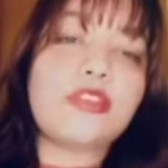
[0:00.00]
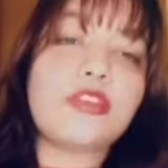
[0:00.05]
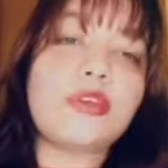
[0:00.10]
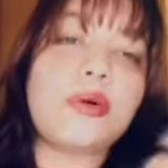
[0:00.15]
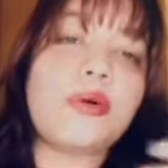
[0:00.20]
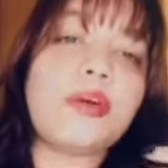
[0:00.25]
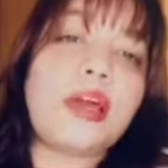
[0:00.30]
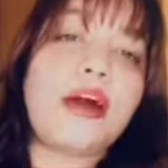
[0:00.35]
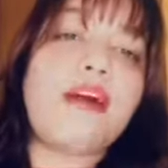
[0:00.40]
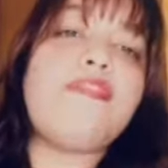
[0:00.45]
So
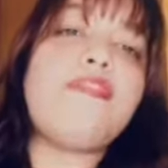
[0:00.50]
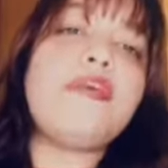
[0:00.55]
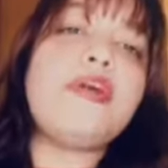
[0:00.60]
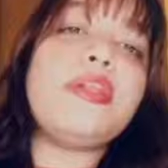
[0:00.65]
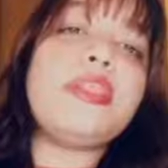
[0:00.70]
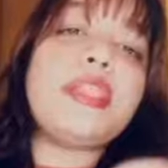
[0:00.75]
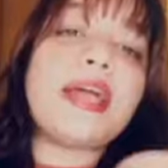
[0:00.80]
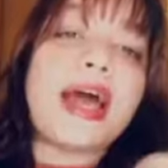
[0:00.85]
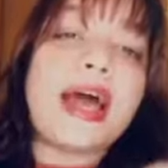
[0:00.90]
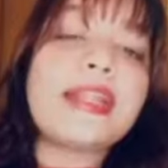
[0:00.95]
yeah, for
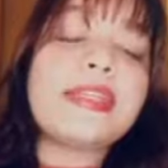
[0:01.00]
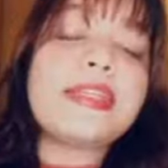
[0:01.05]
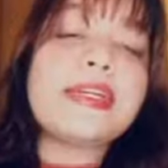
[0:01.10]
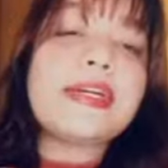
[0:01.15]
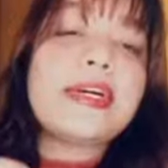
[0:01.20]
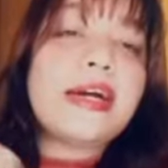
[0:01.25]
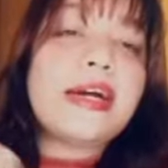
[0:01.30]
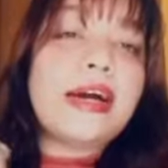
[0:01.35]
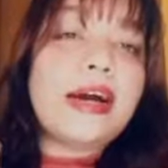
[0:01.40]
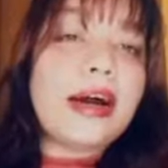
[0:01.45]
that
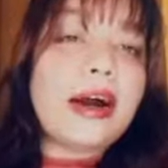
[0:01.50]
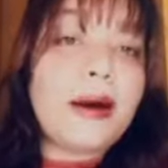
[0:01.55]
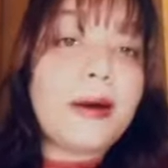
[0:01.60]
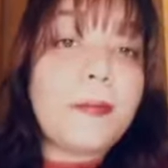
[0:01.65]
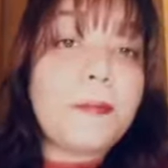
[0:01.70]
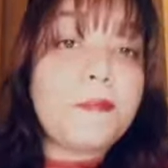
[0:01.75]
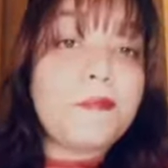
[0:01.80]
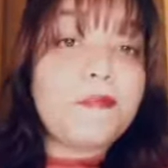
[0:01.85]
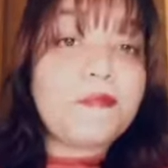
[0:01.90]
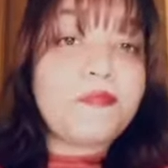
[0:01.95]

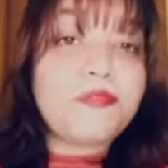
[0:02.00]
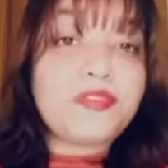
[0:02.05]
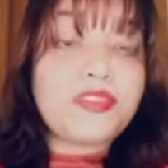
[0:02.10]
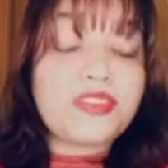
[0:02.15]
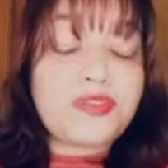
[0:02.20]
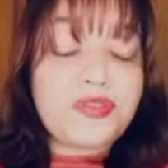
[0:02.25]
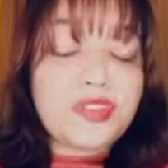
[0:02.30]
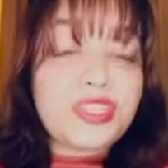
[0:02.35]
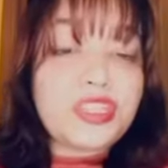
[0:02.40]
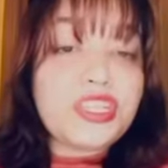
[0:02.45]

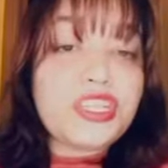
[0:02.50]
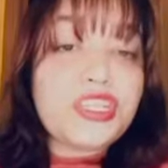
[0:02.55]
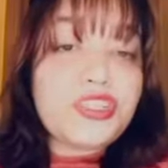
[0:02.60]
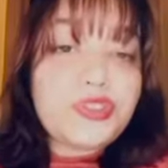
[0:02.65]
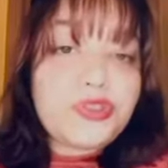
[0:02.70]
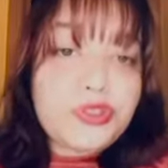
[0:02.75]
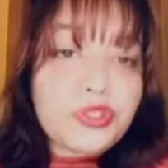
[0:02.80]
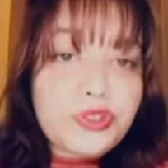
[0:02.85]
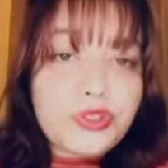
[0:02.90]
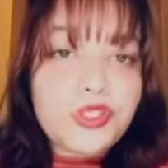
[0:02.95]
we need
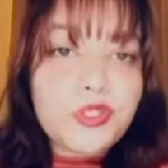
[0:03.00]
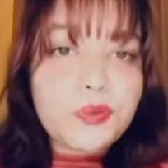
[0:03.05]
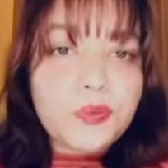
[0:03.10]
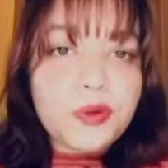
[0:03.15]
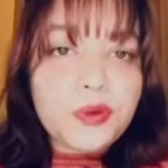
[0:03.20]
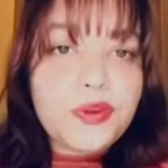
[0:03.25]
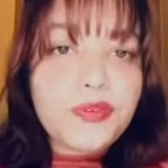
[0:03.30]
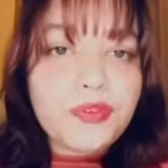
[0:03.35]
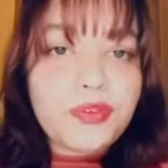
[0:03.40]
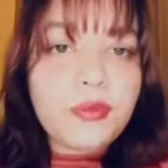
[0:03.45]
to use
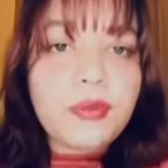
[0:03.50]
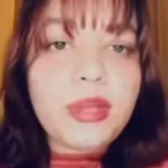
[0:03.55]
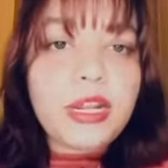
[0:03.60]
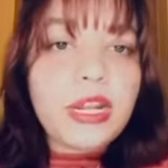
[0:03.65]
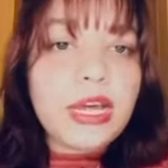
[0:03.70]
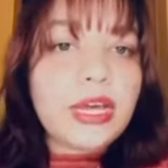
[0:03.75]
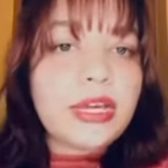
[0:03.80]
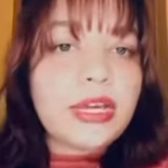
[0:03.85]
perfume, and I